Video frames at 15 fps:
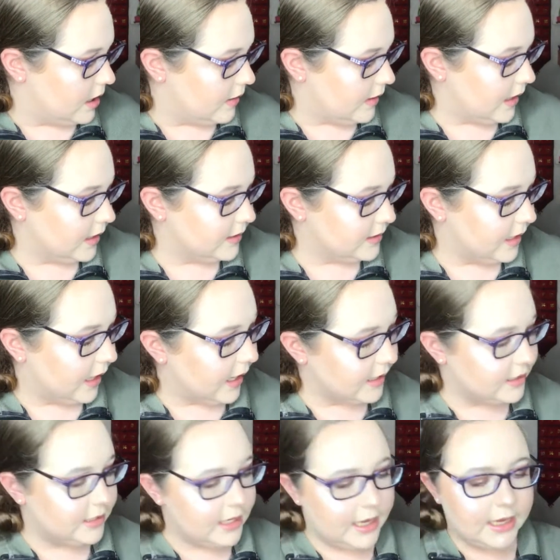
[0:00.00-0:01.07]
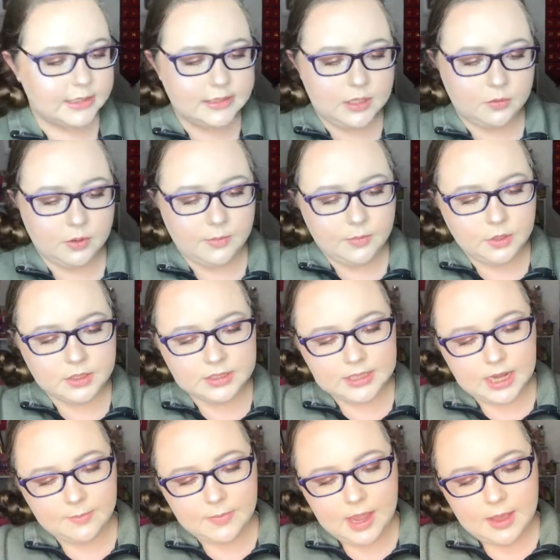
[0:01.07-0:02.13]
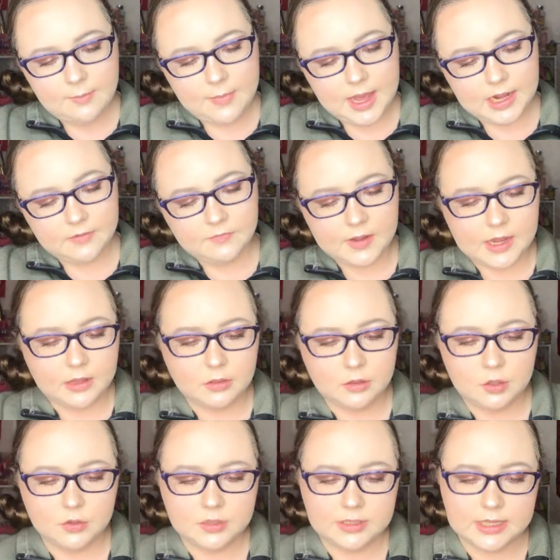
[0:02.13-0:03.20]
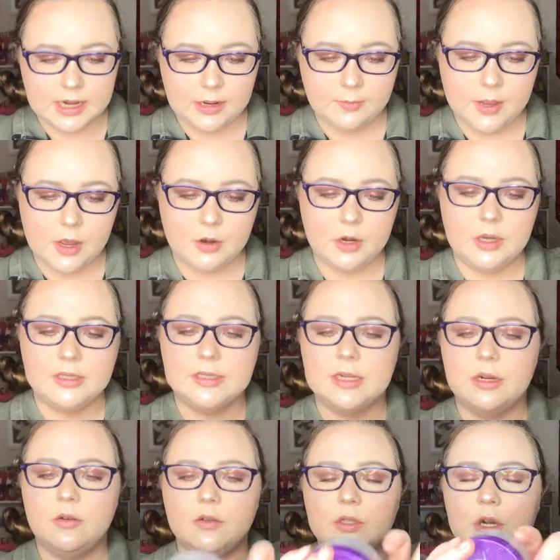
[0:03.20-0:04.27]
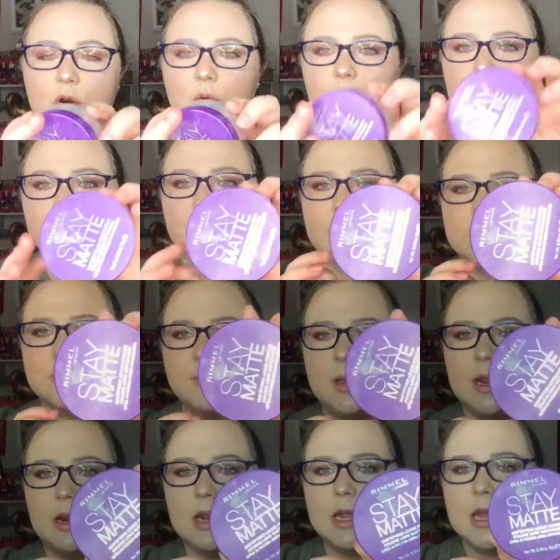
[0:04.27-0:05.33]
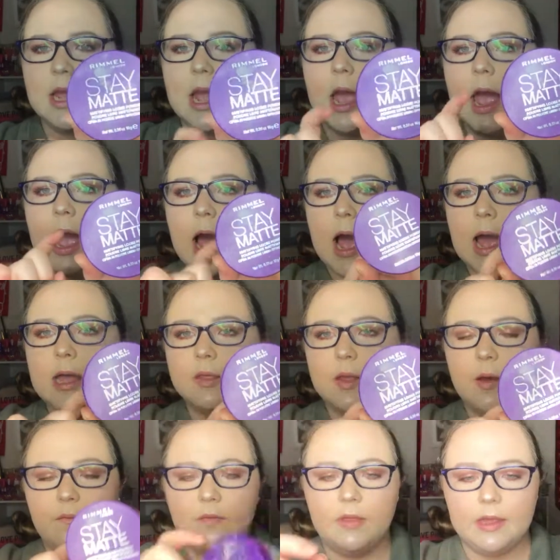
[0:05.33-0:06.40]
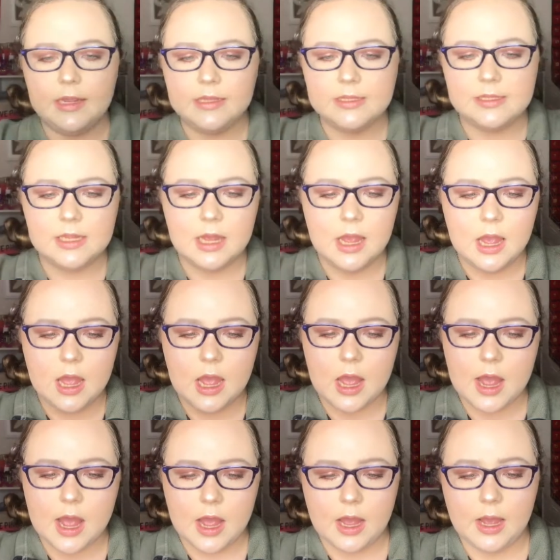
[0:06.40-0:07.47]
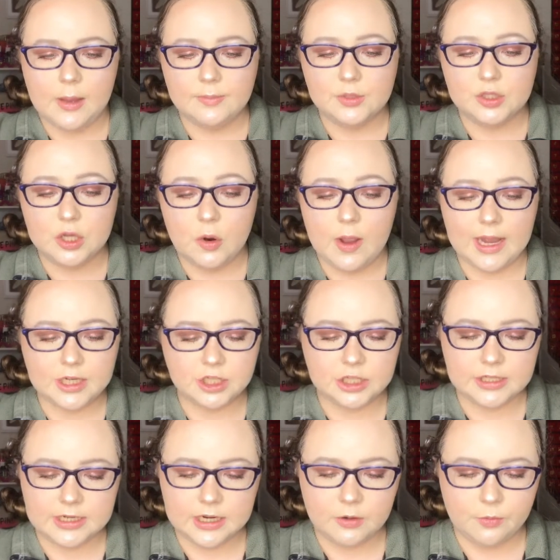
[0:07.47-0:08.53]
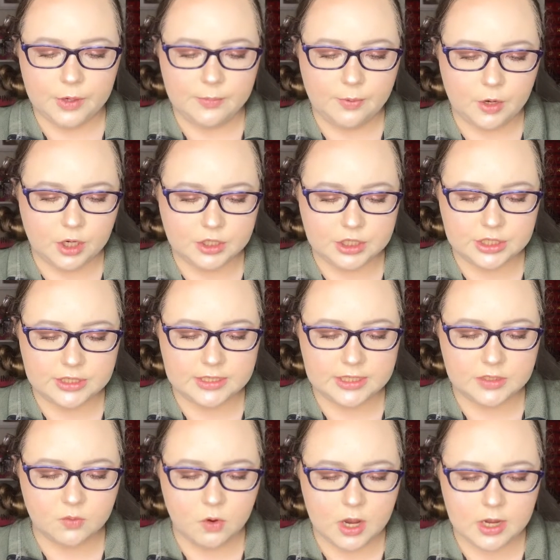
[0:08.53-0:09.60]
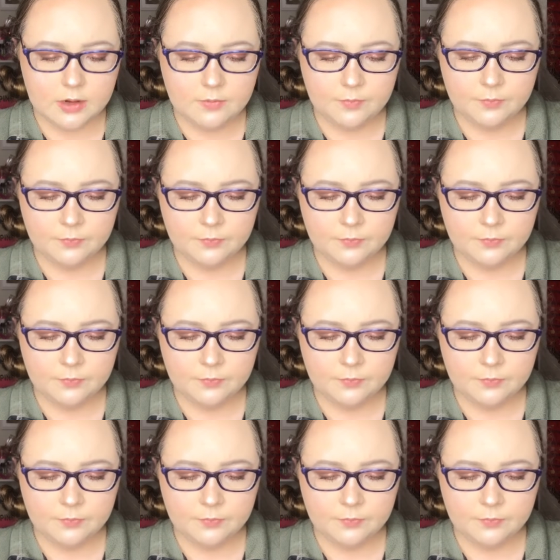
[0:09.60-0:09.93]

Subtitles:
The next thing I see is the Rimmel Stay Matte Mattifying Loose Setting Powder in 001 Transparent. I love this. So I actually didn't repurchase this one.